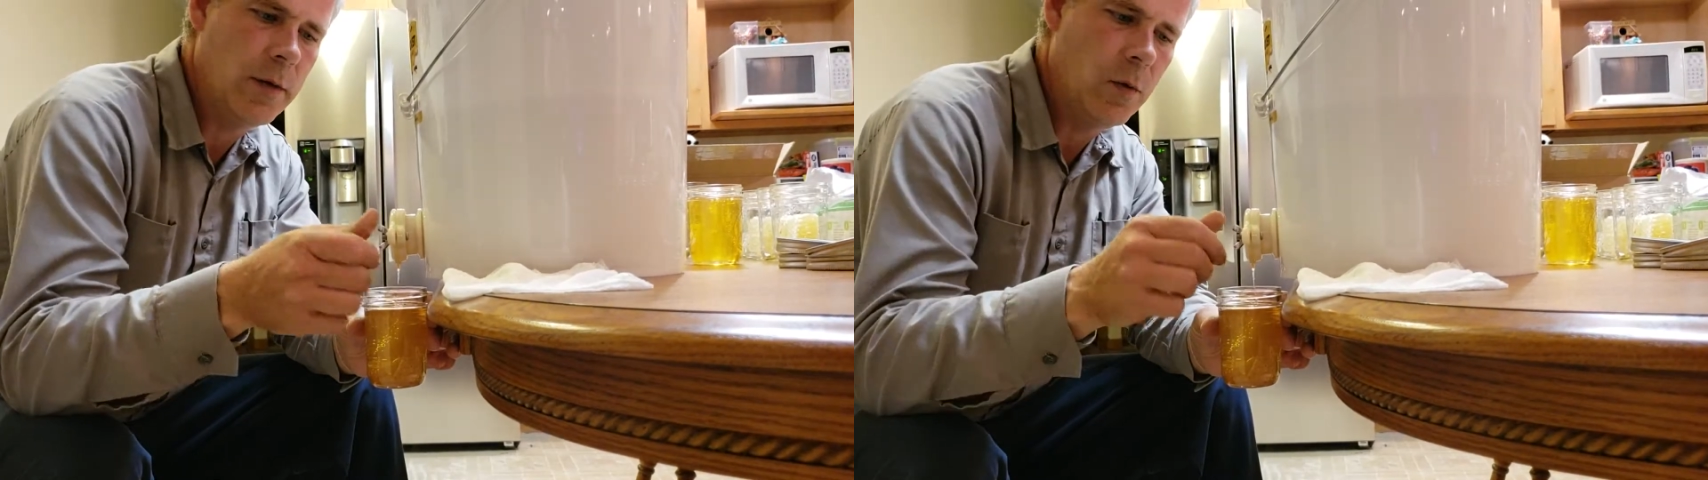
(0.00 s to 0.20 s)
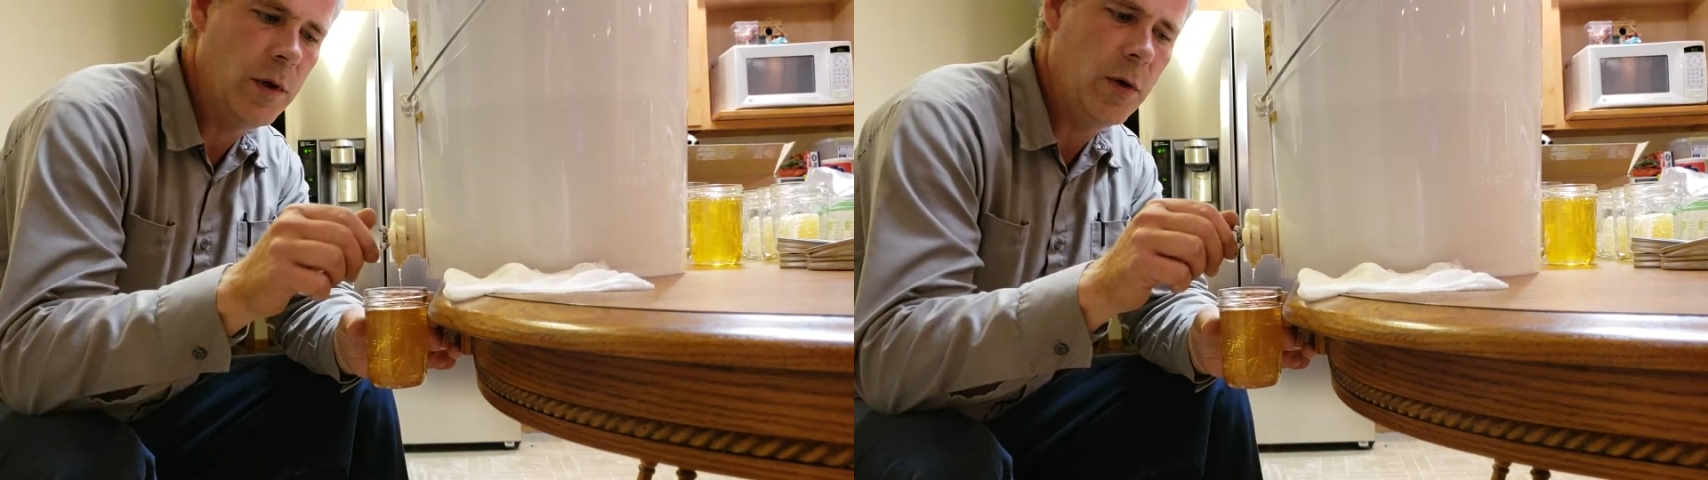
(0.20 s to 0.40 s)

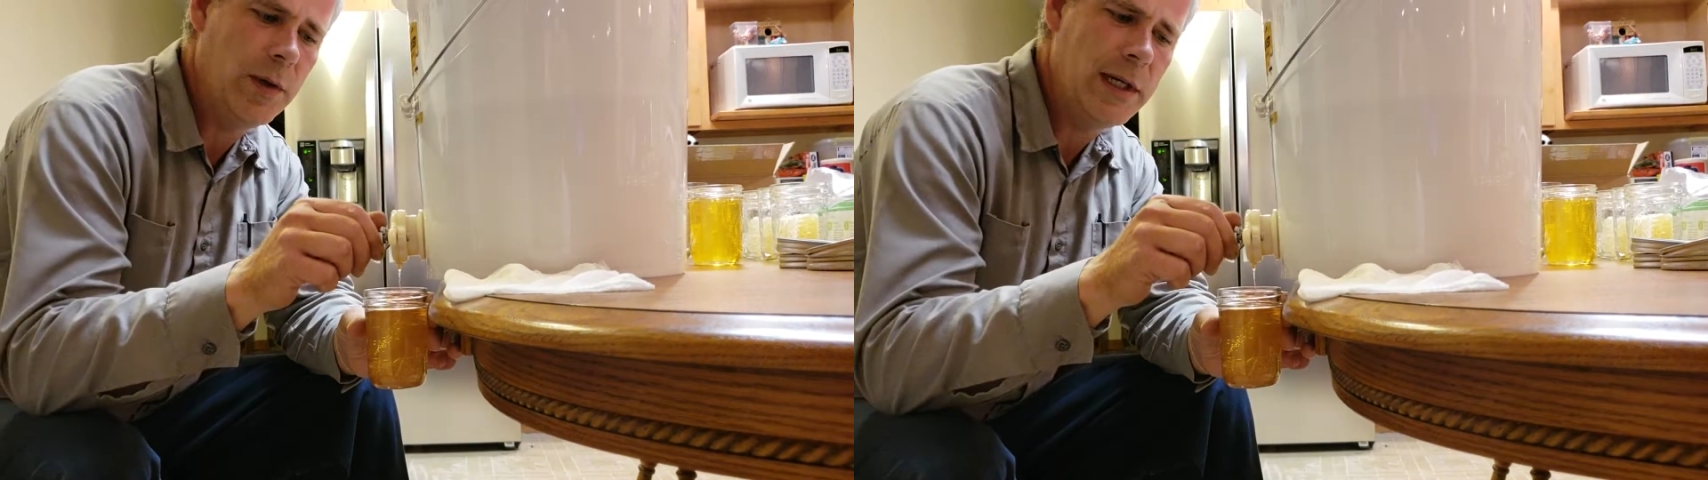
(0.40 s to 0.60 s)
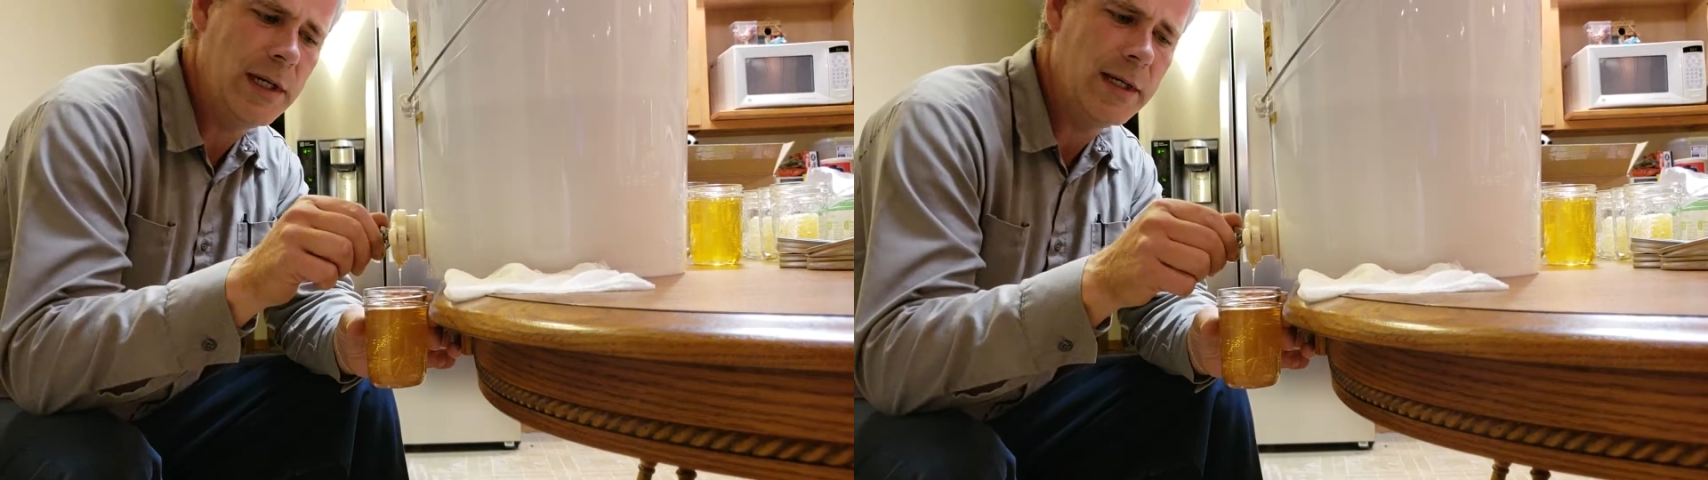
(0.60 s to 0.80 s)
We don't
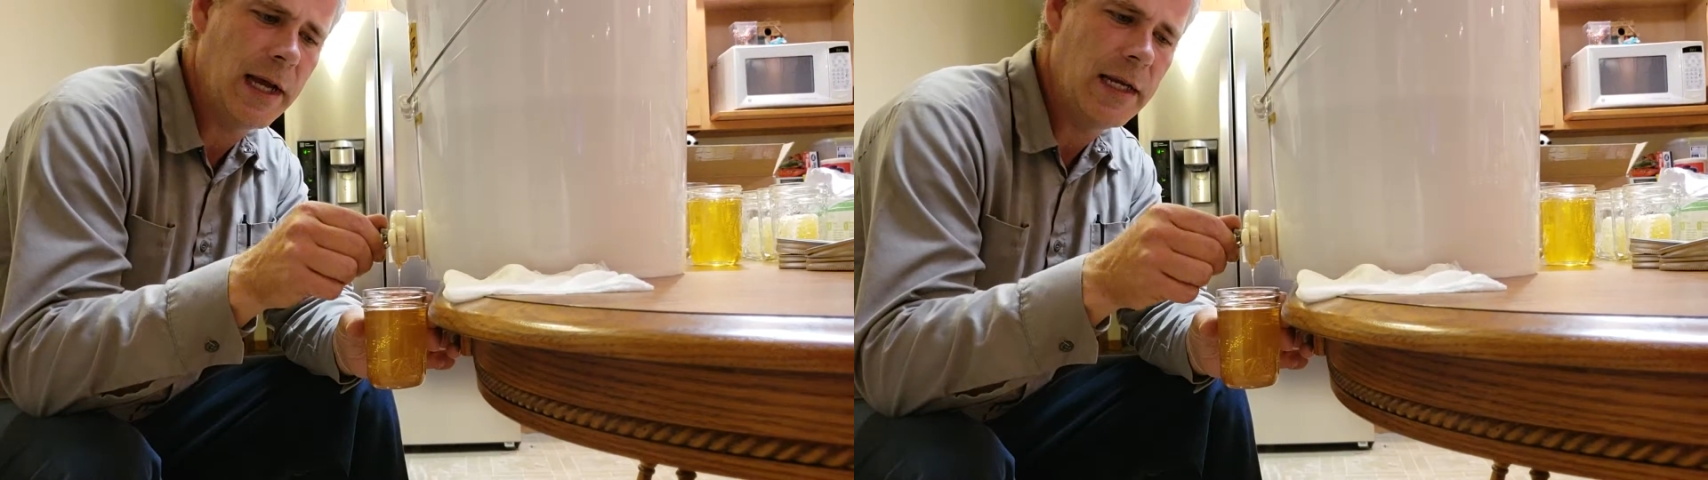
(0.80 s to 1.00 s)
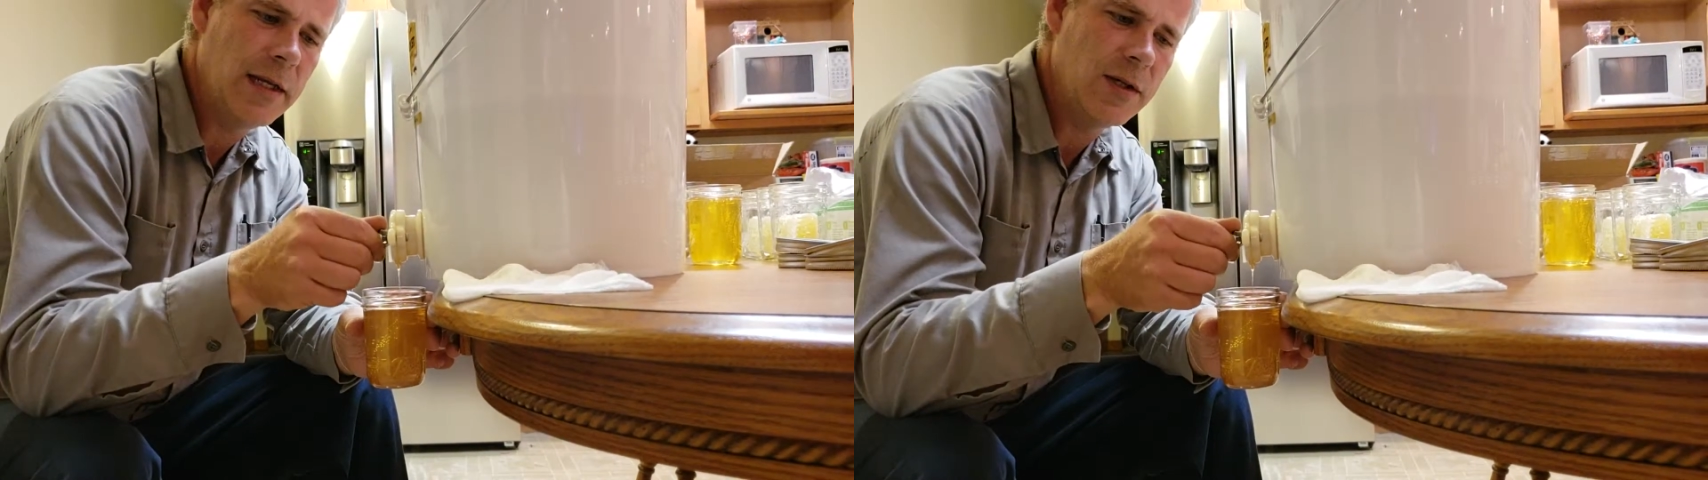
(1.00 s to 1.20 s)
need to
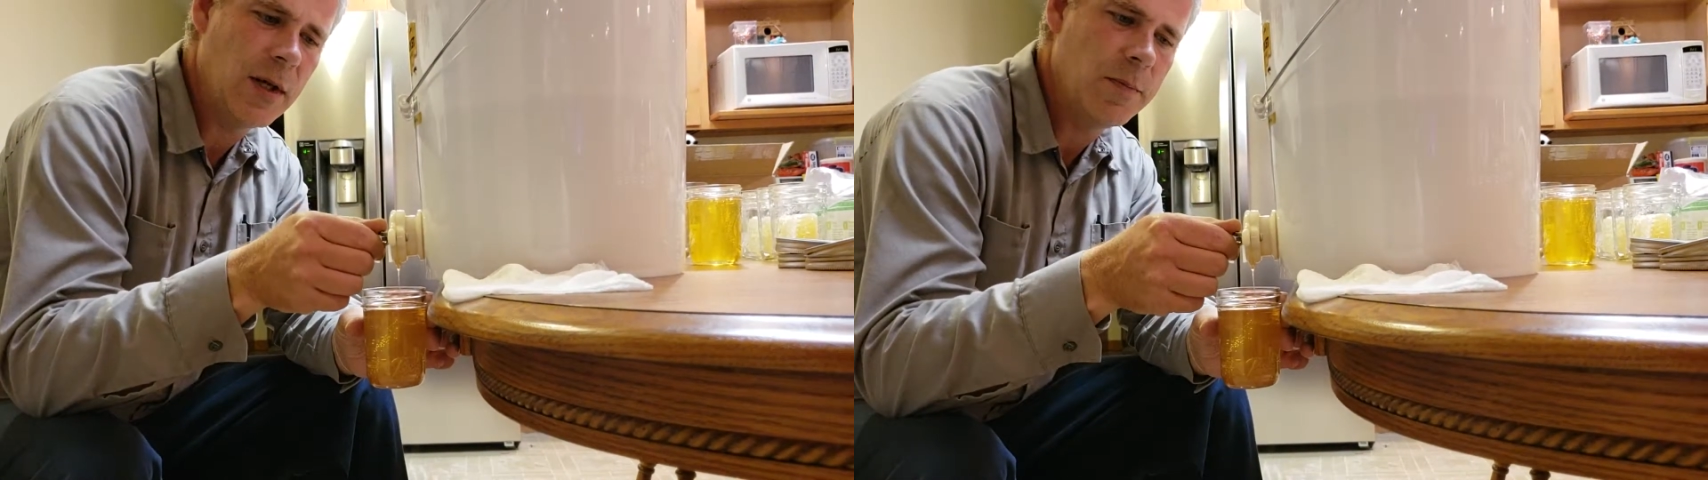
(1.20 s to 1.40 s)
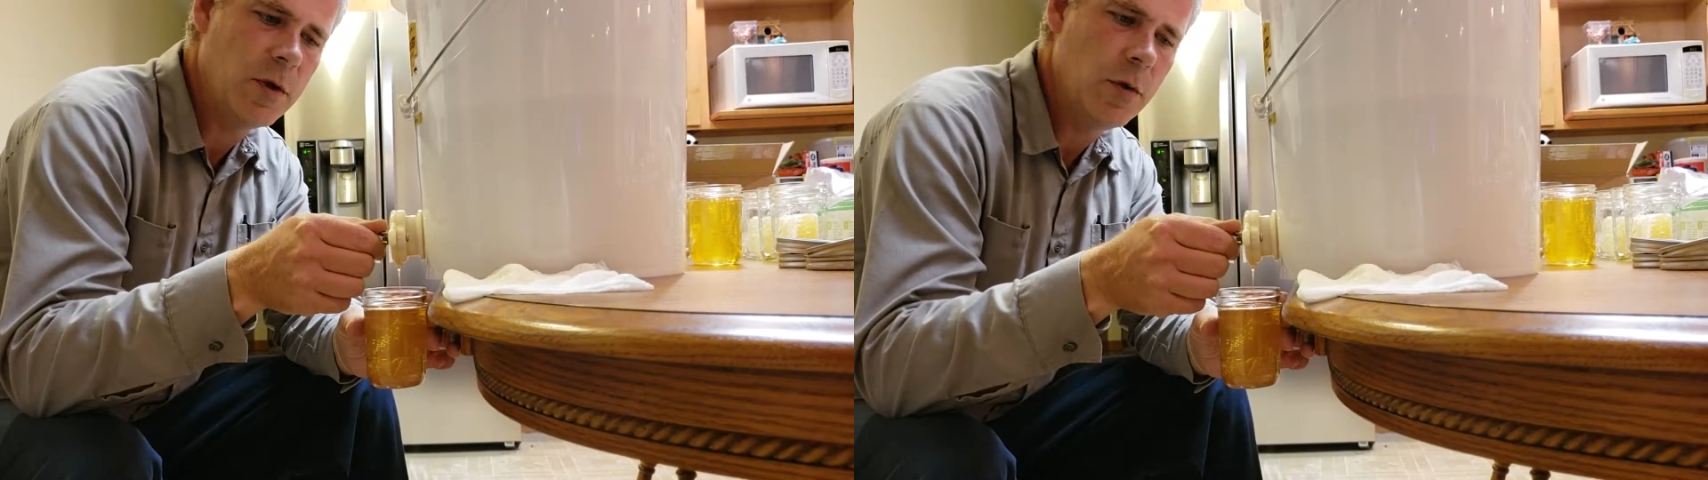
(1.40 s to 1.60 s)
tighten this
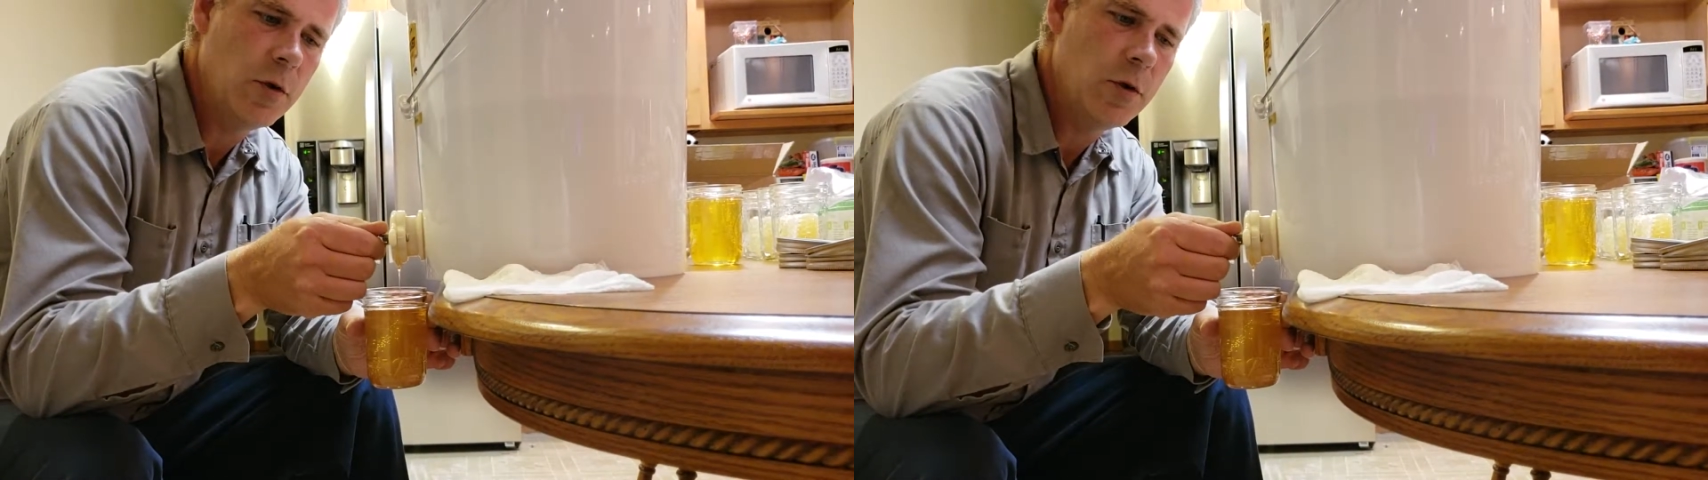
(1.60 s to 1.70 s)
up too,